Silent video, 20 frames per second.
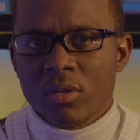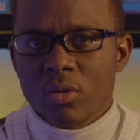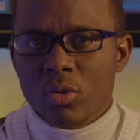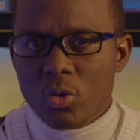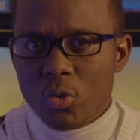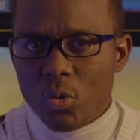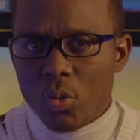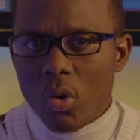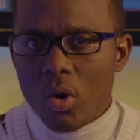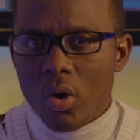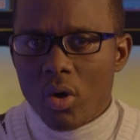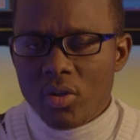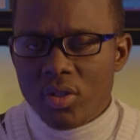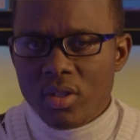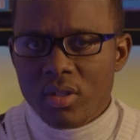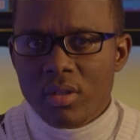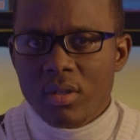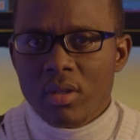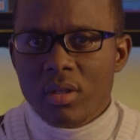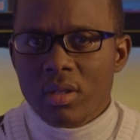
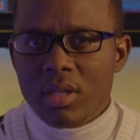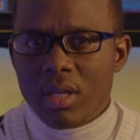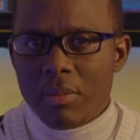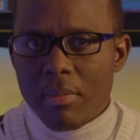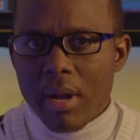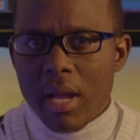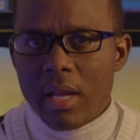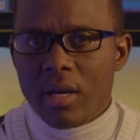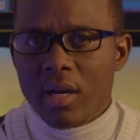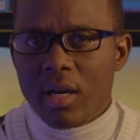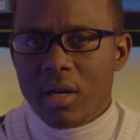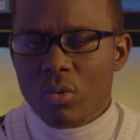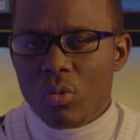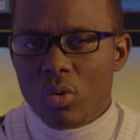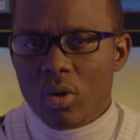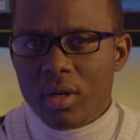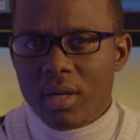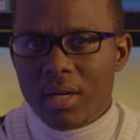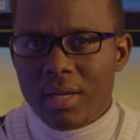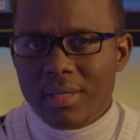towards the migrant
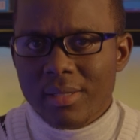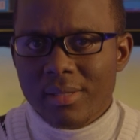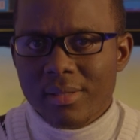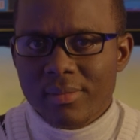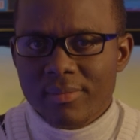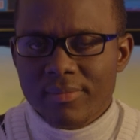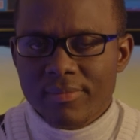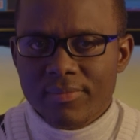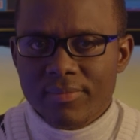workers.